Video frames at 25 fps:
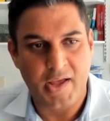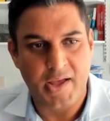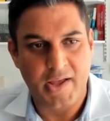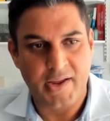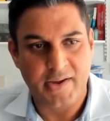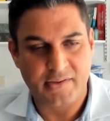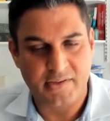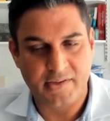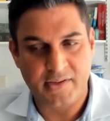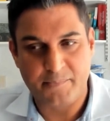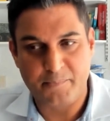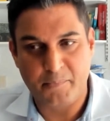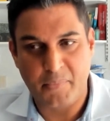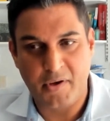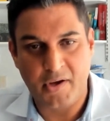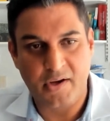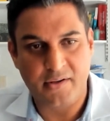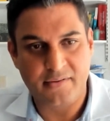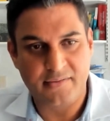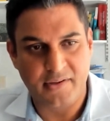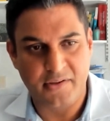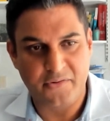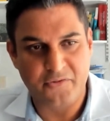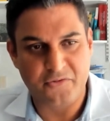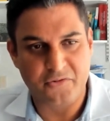He's had a
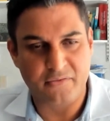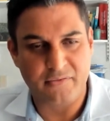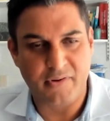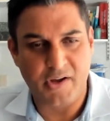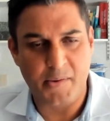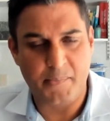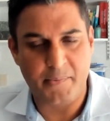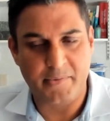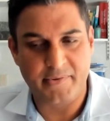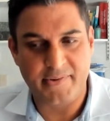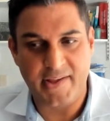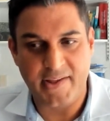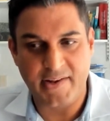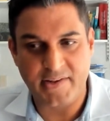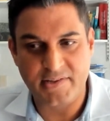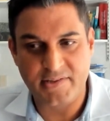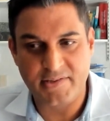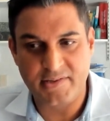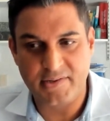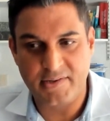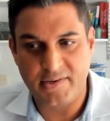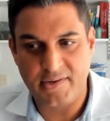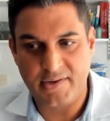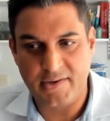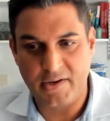past history of
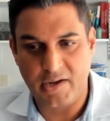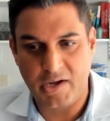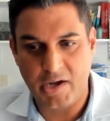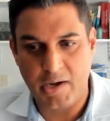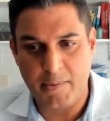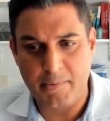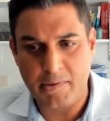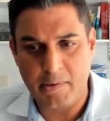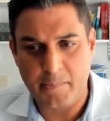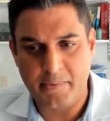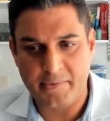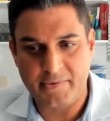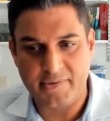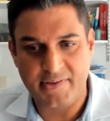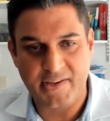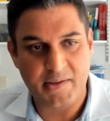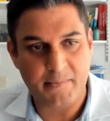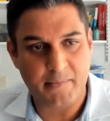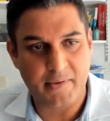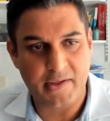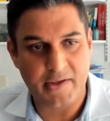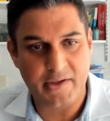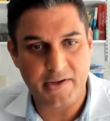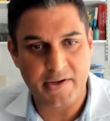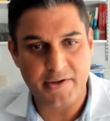hypertension and
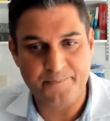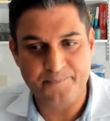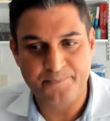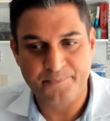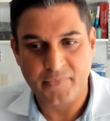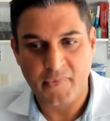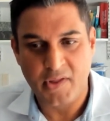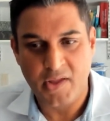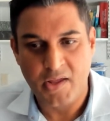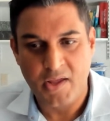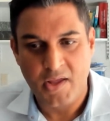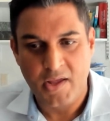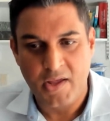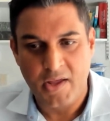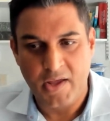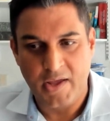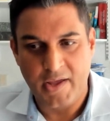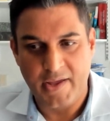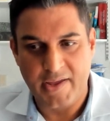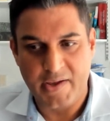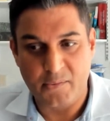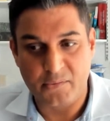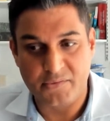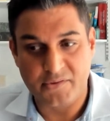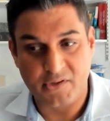hyperlipidemia.
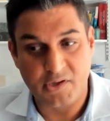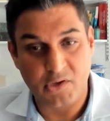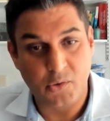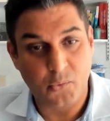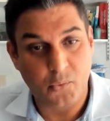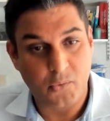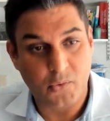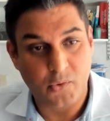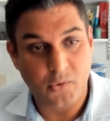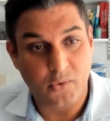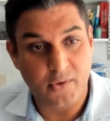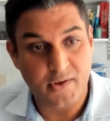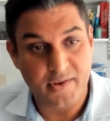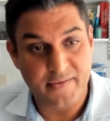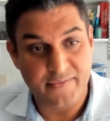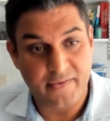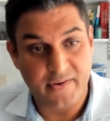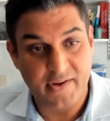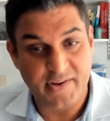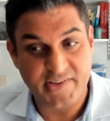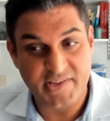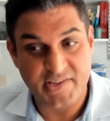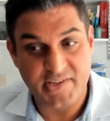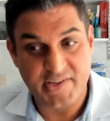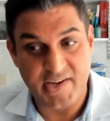He was a
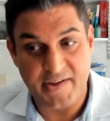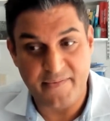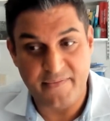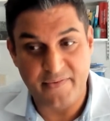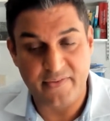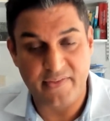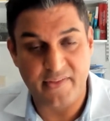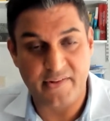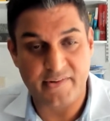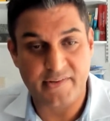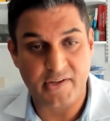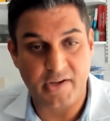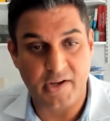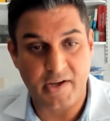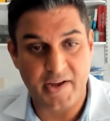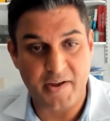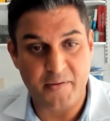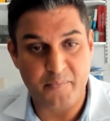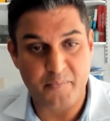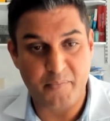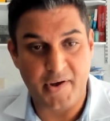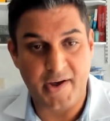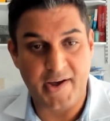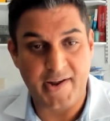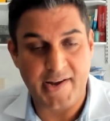qualified chef at the
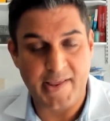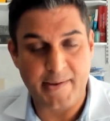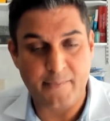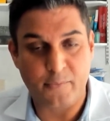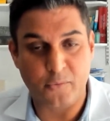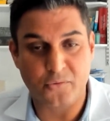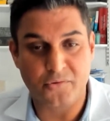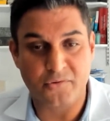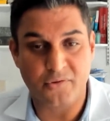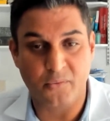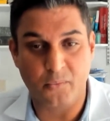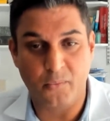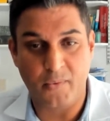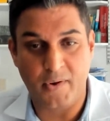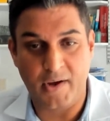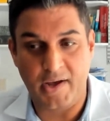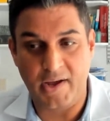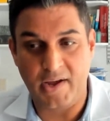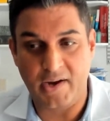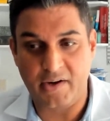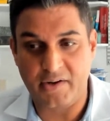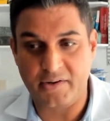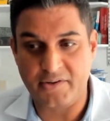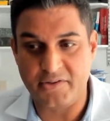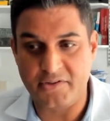time, but unable to
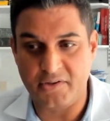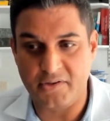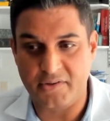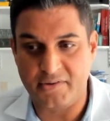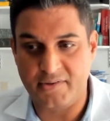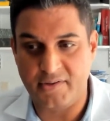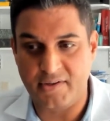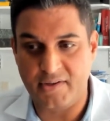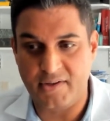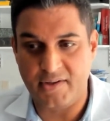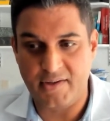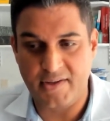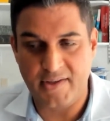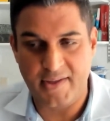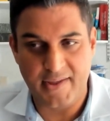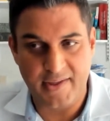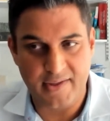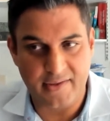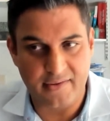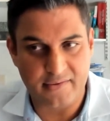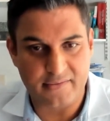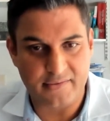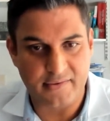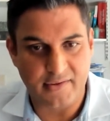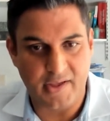work due to
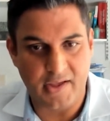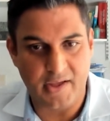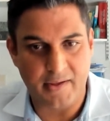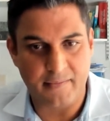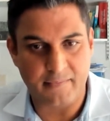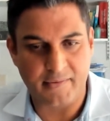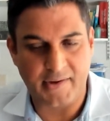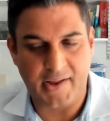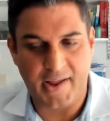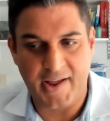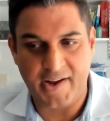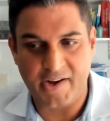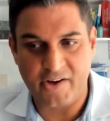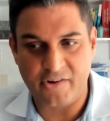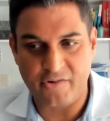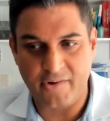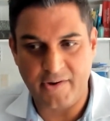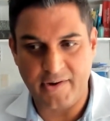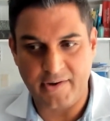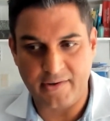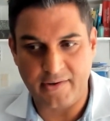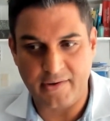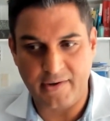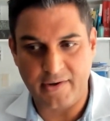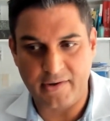his
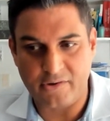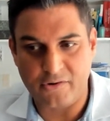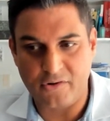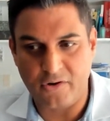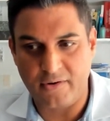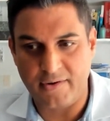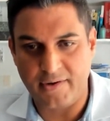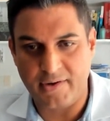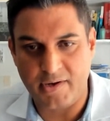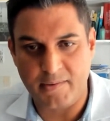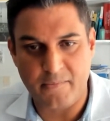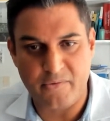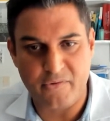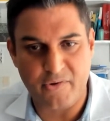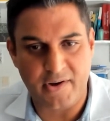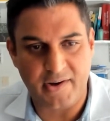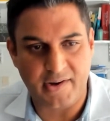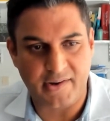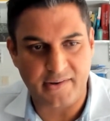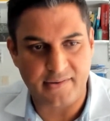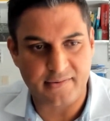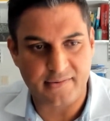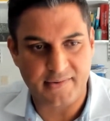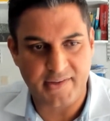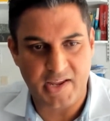gangrene and chronic
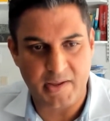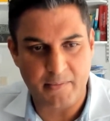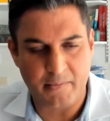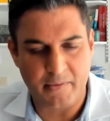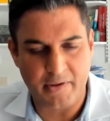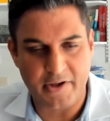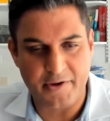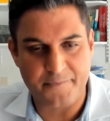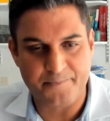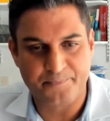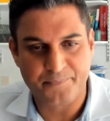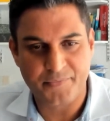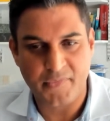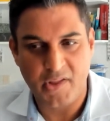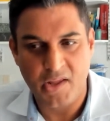lymphocytic ischemia.